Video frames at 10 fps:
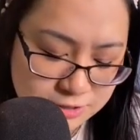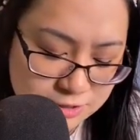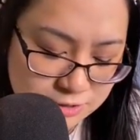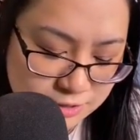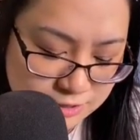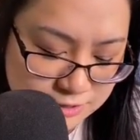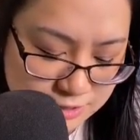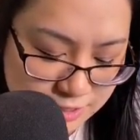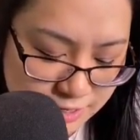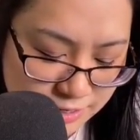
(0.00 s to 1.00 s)
So let's say
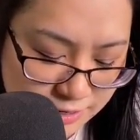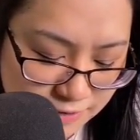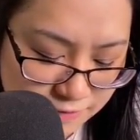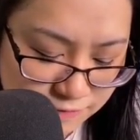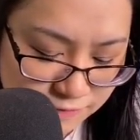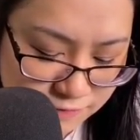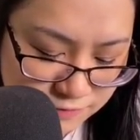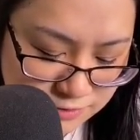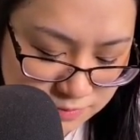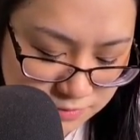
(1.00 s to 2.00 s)
I have
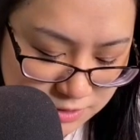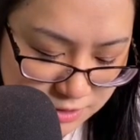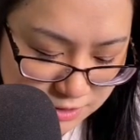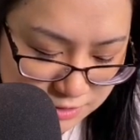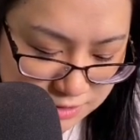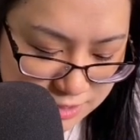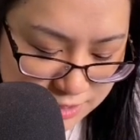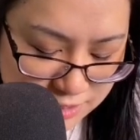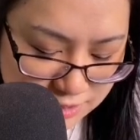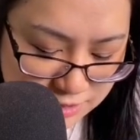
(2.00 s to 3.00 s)
something
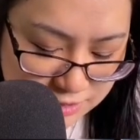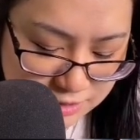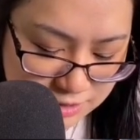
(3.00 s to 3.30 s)
like